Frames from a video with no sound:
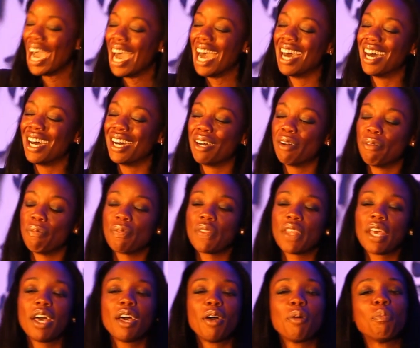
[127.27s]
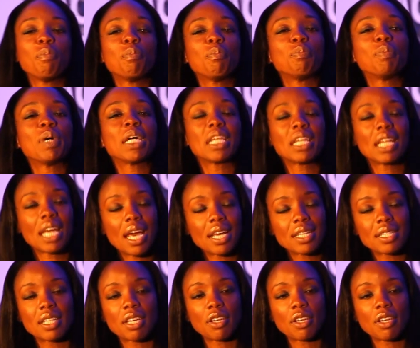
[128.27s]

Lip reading: But it has.